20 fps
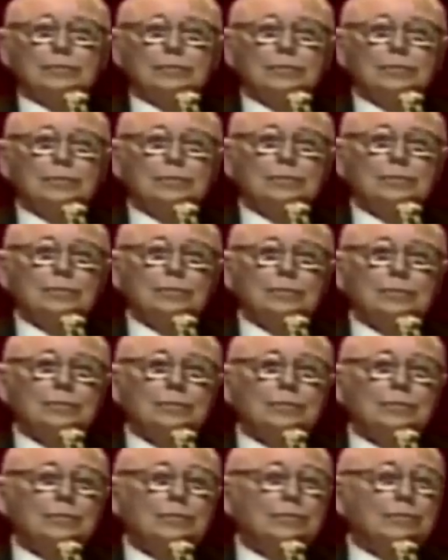
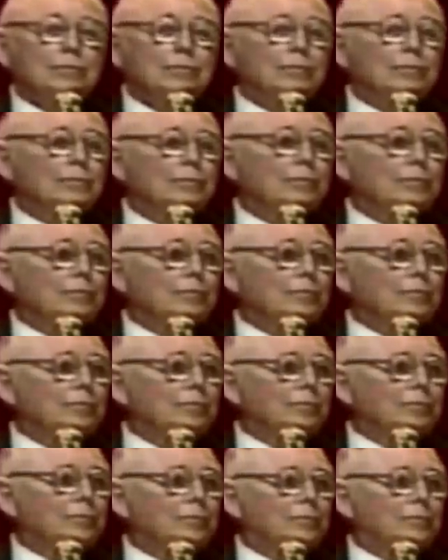
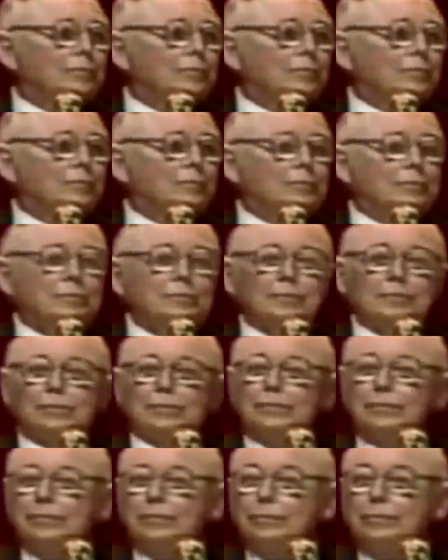
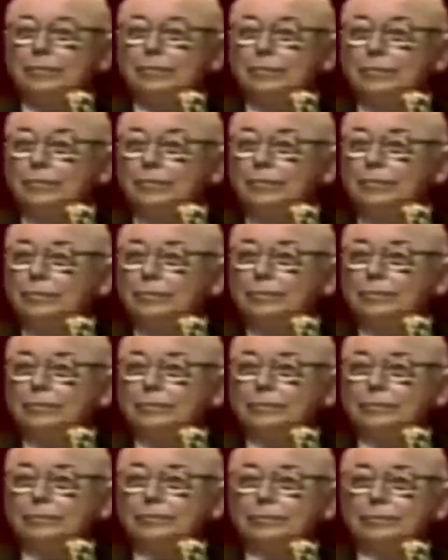
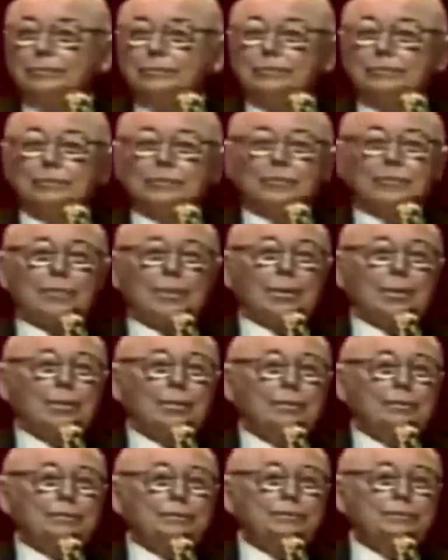
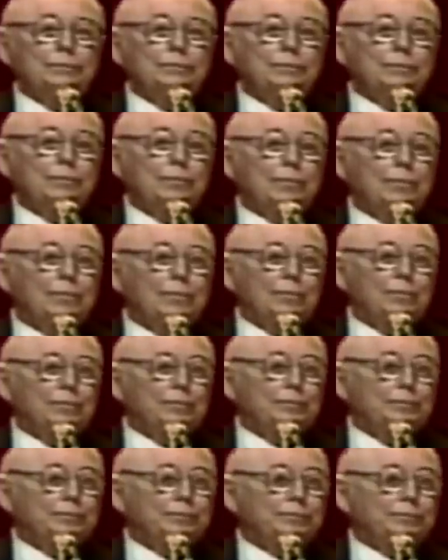
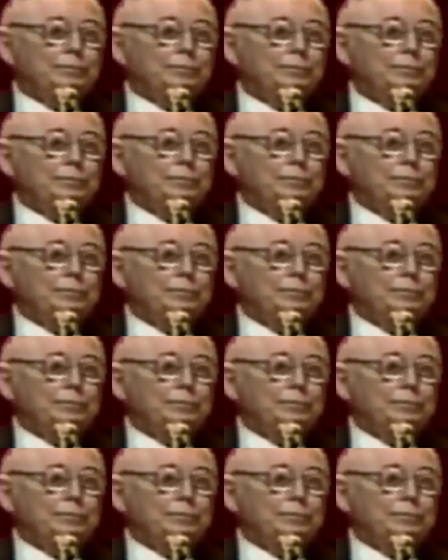[no speech]